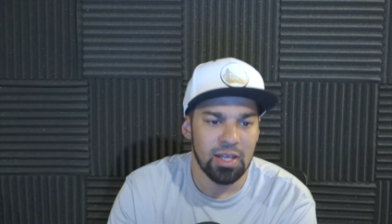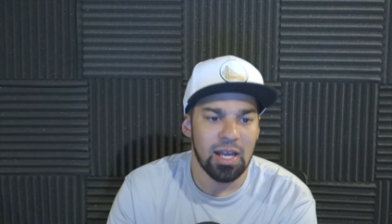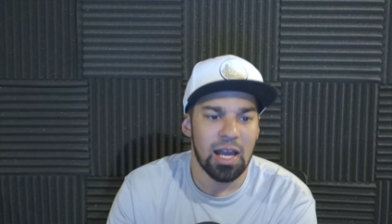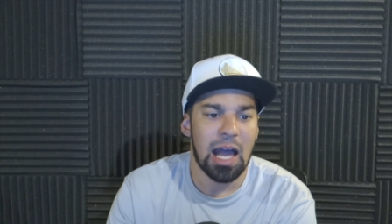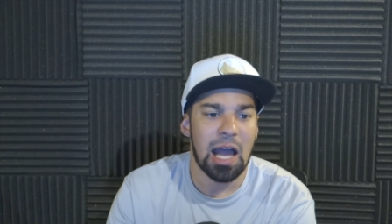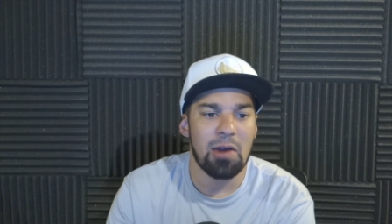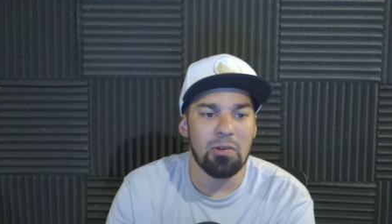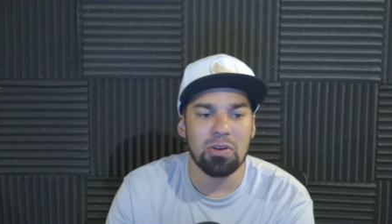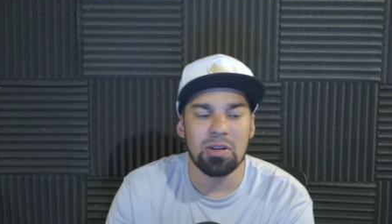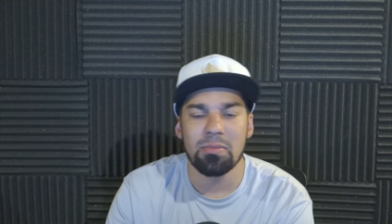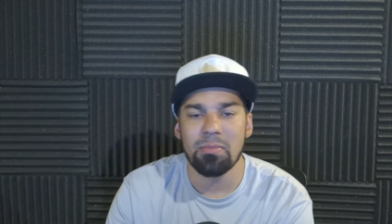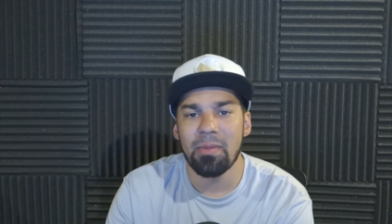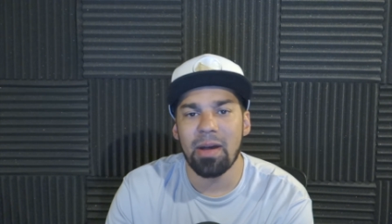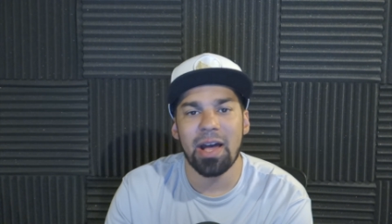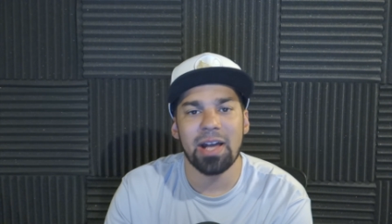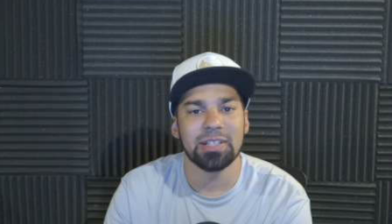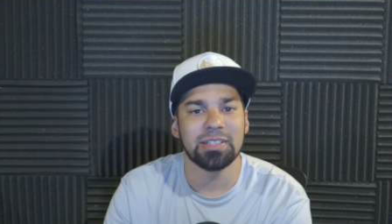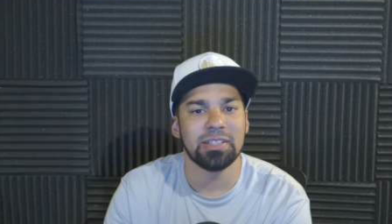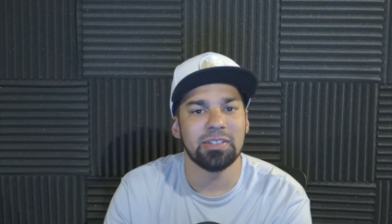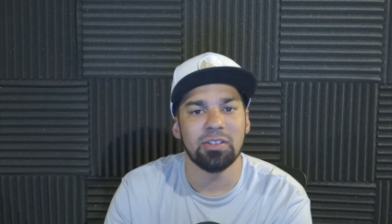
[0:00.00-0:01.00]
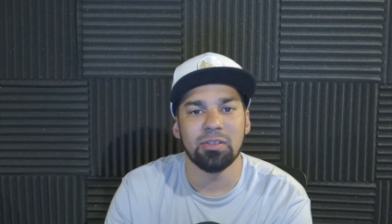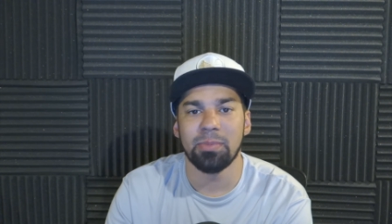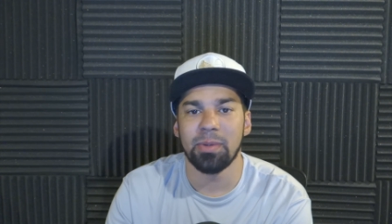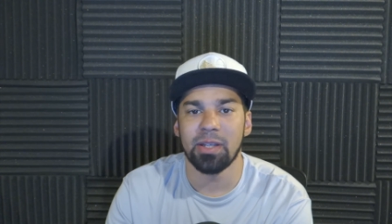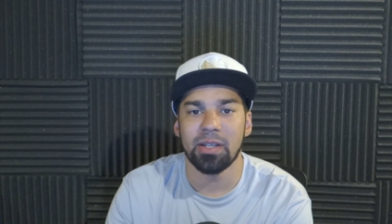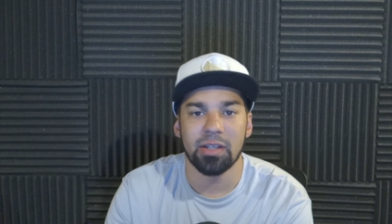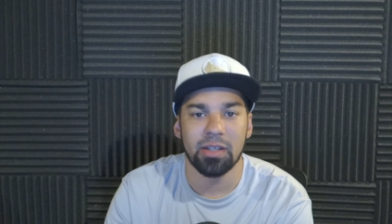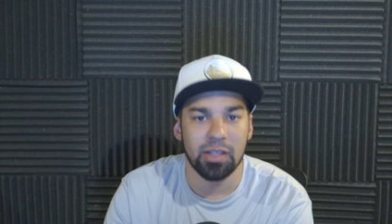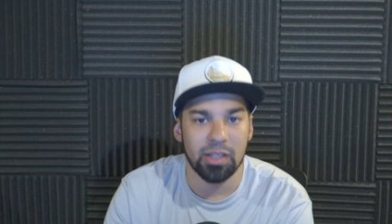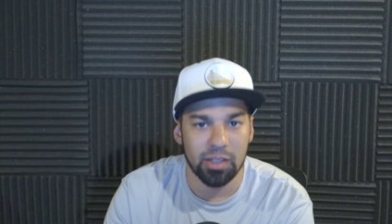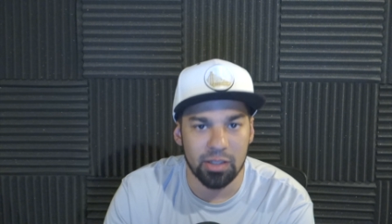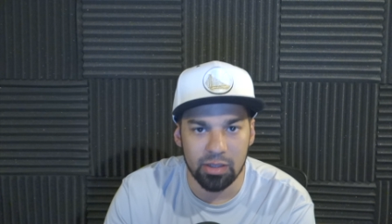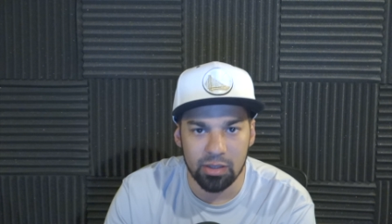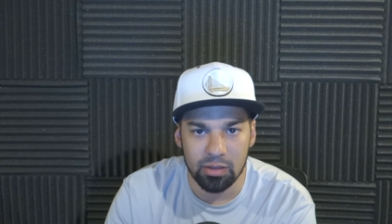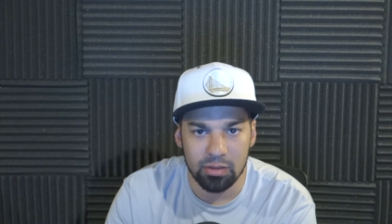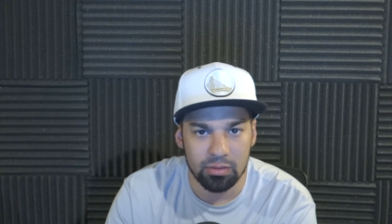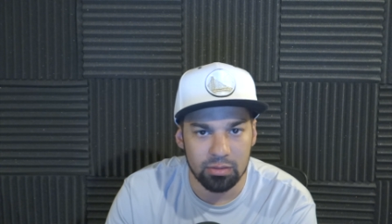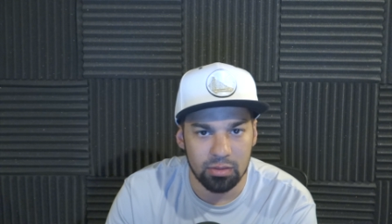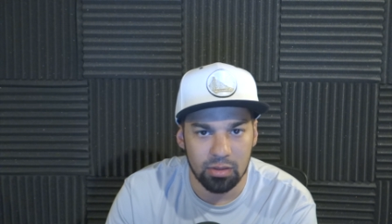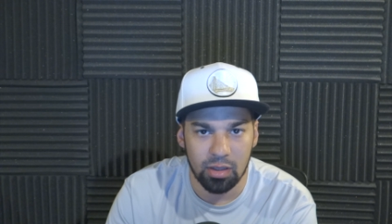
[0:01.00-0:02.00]
I would imagine it would be in a
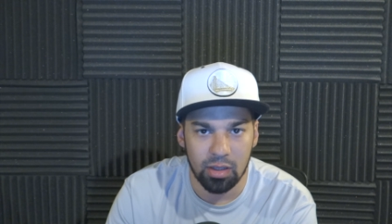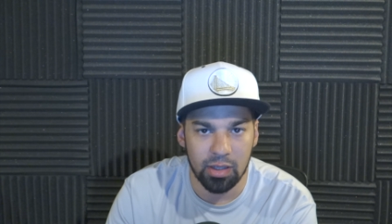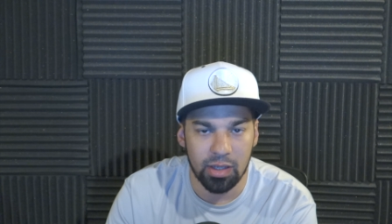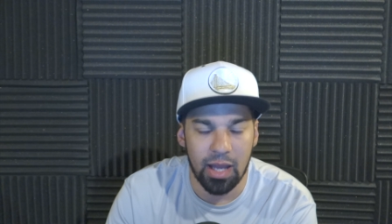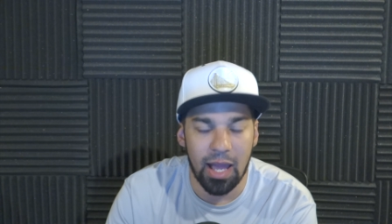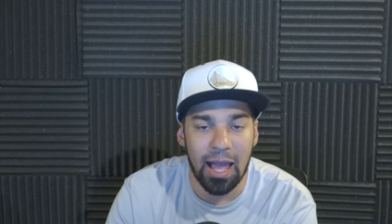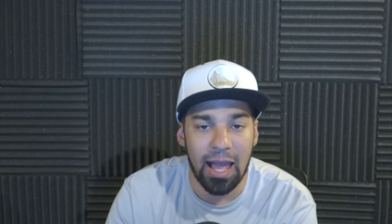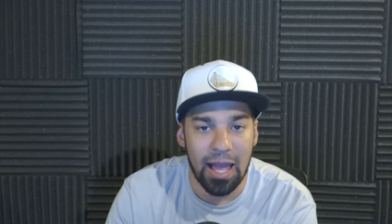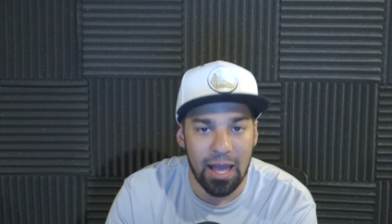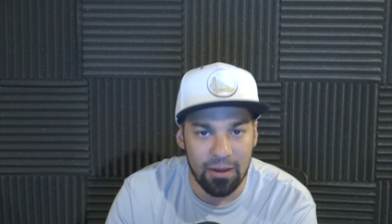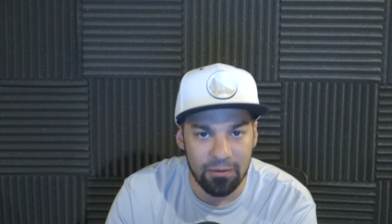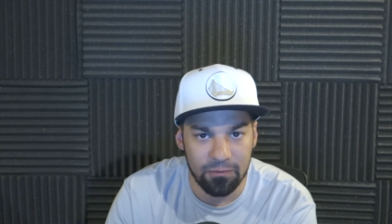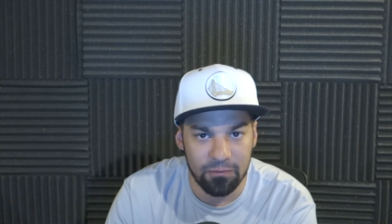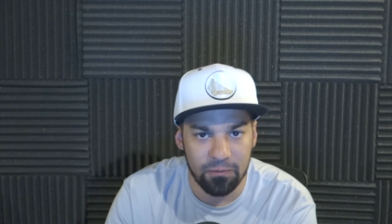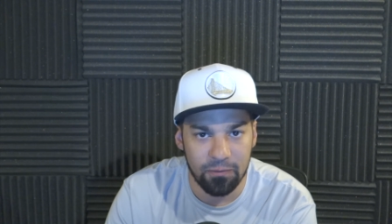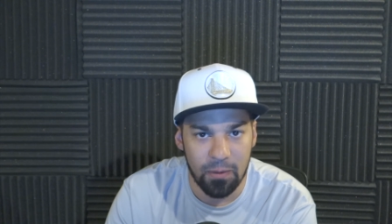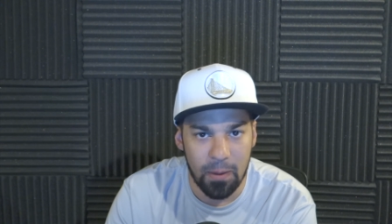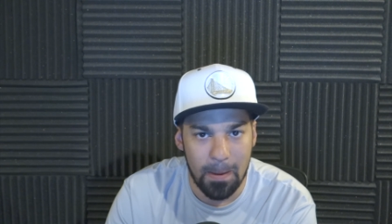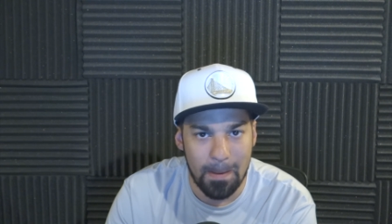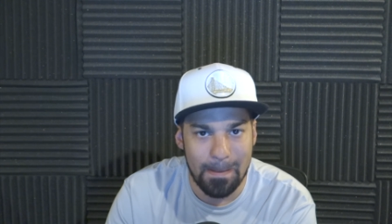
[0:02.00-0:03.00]
year and a half.